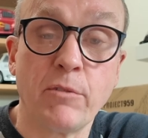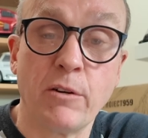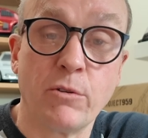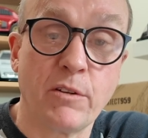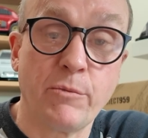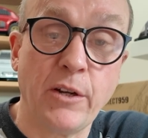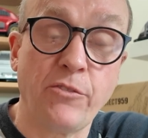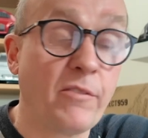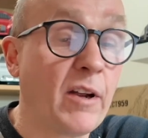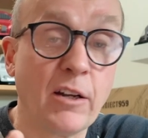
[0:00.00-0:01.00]
going to order wheels,
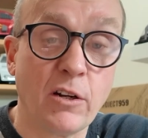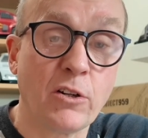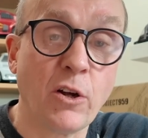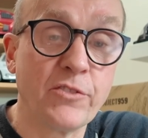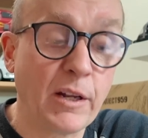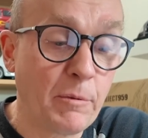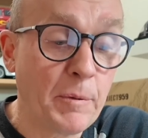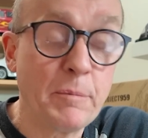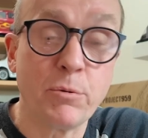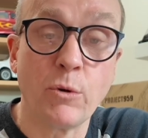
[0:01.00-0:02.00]
I've had a lot of contact with
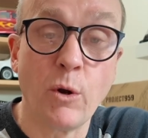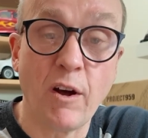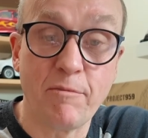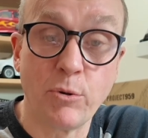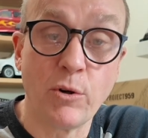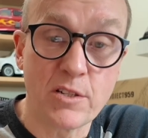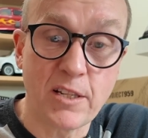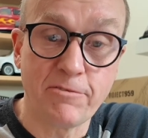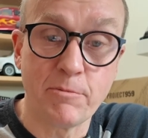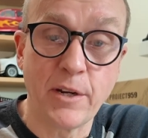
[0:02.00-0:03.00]
people who have bought
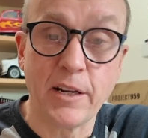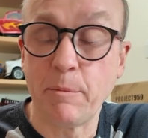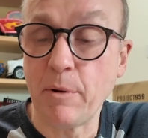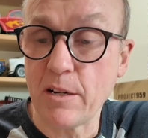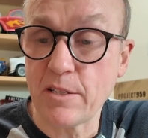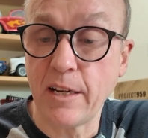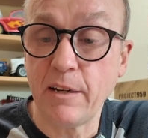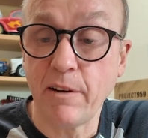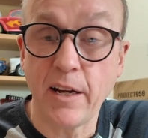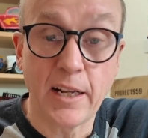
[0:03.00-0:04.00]
stuff from me in the past
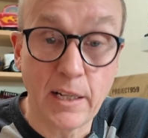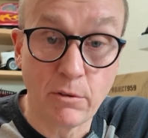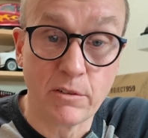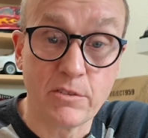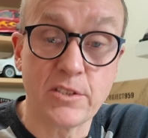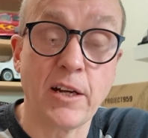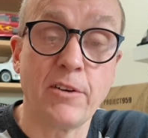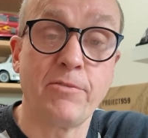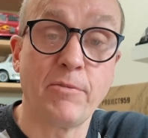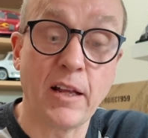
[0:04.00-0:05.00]
anyway, and they want
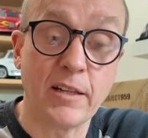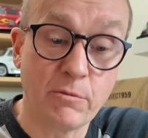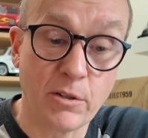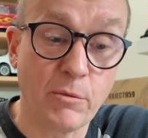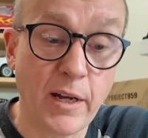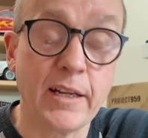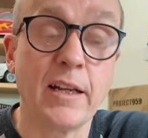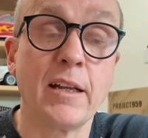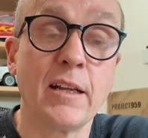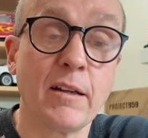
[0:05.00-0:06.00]
stuff and they want to wait.
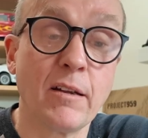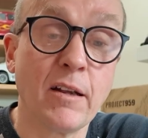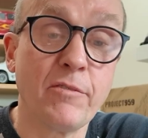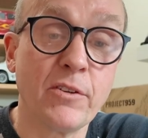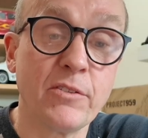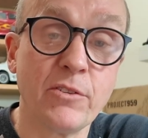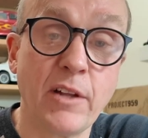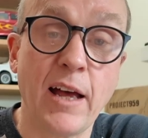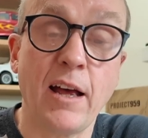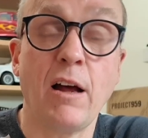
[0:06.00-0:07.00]
If you do
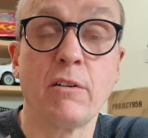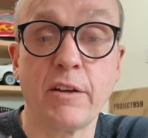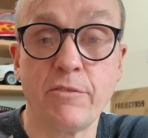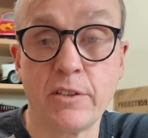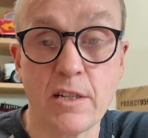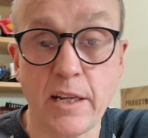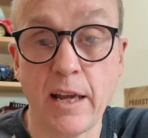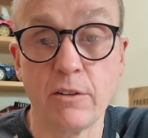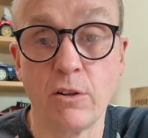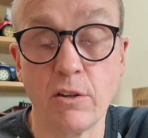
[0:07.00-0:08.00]
that, I'll give you a
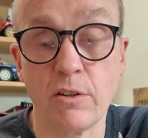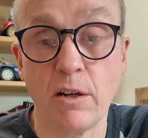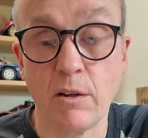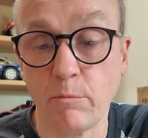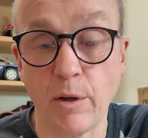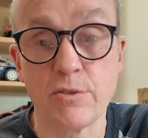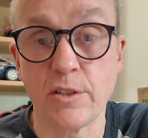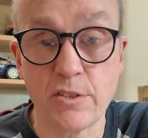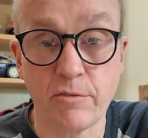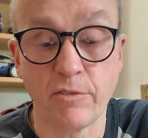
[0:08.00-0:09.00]
discount on
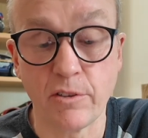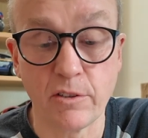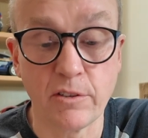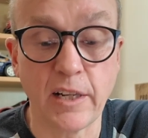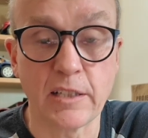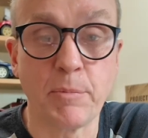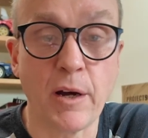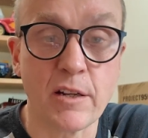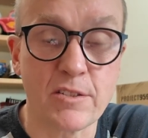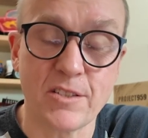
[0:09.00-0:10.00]
postage for the next
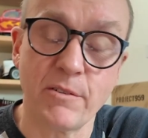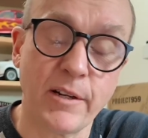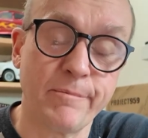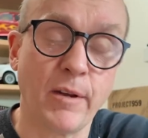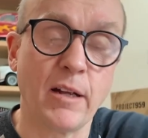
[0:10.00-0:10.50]
parts. So